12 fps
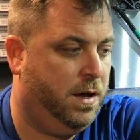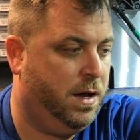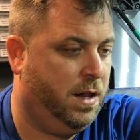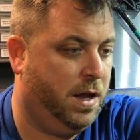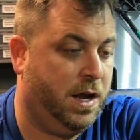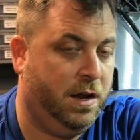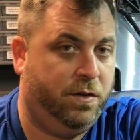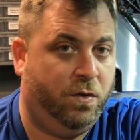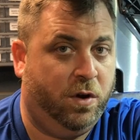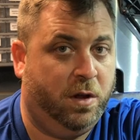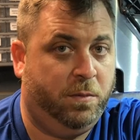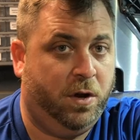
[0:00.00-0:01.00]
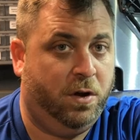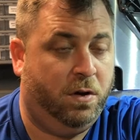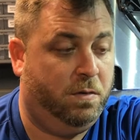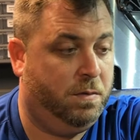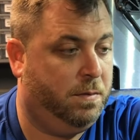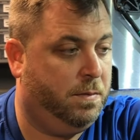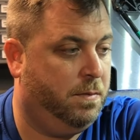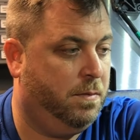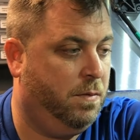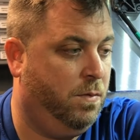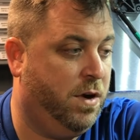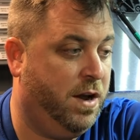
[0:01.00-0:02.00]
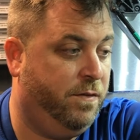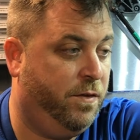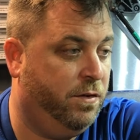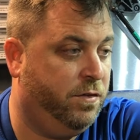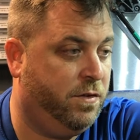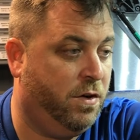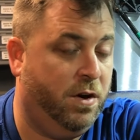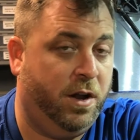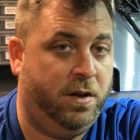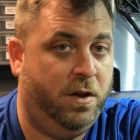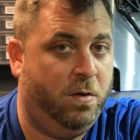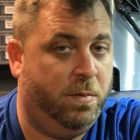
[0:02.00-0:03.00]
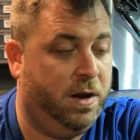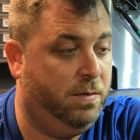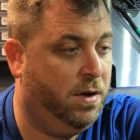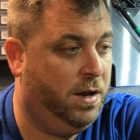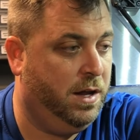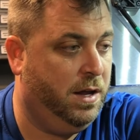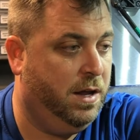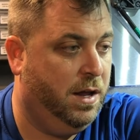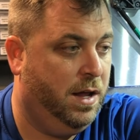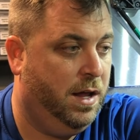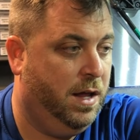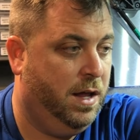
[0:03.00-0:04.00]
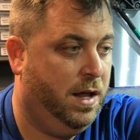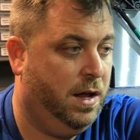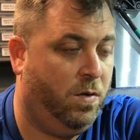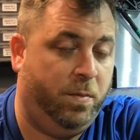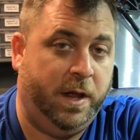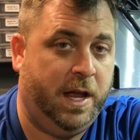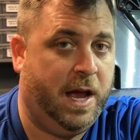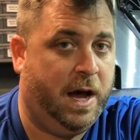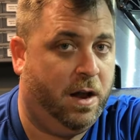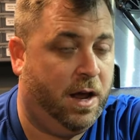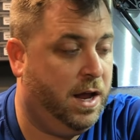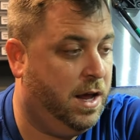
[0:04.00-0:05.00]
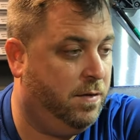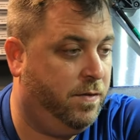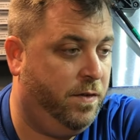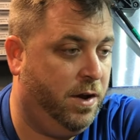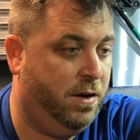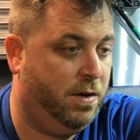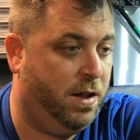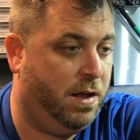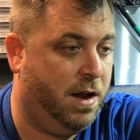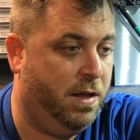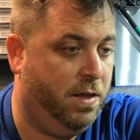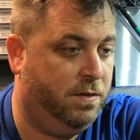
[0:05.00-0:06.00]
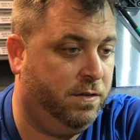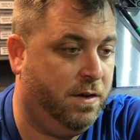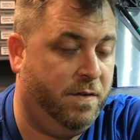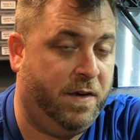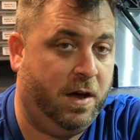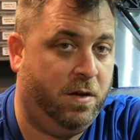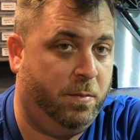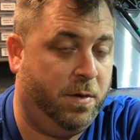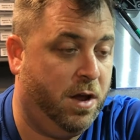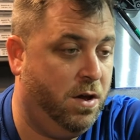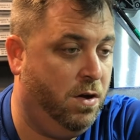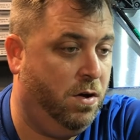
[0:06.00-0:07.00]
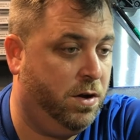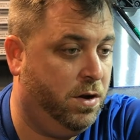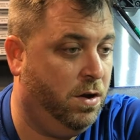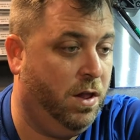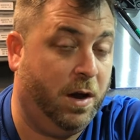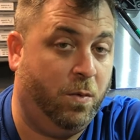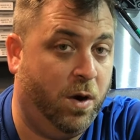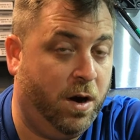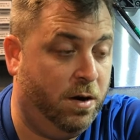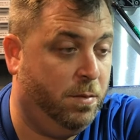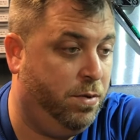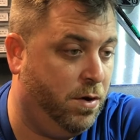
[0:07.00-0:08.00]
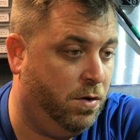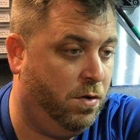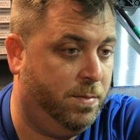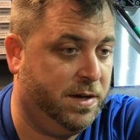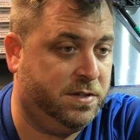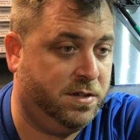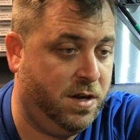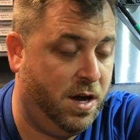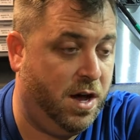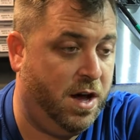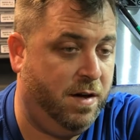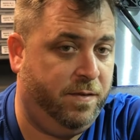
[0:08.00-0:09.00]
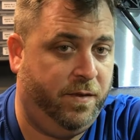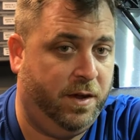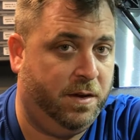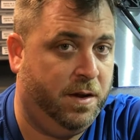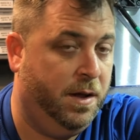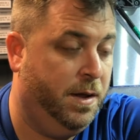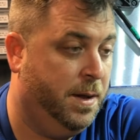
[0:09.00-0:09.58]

Like I told him, you know, when I first started, nobody really helped me out. I had to figure a lot of this stuff out on my own, you know, like where to put all my stuff and,